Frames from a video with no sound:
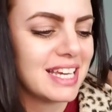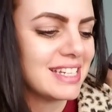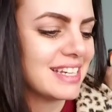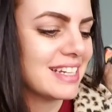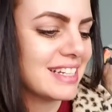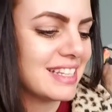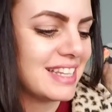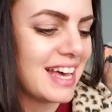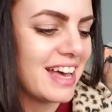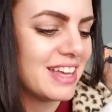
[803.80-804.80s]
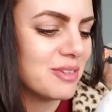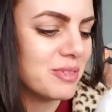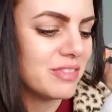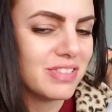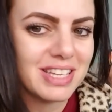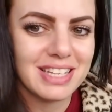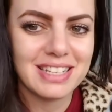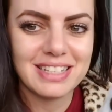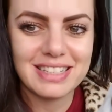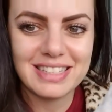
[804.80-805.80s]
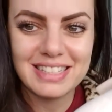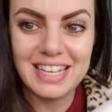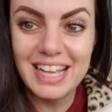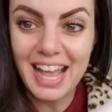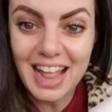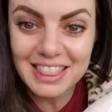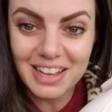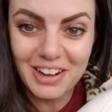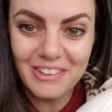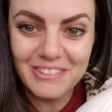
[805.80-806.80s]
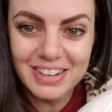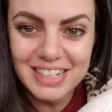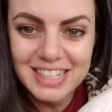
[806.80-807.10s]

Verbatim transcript: saying that we've hit, hello,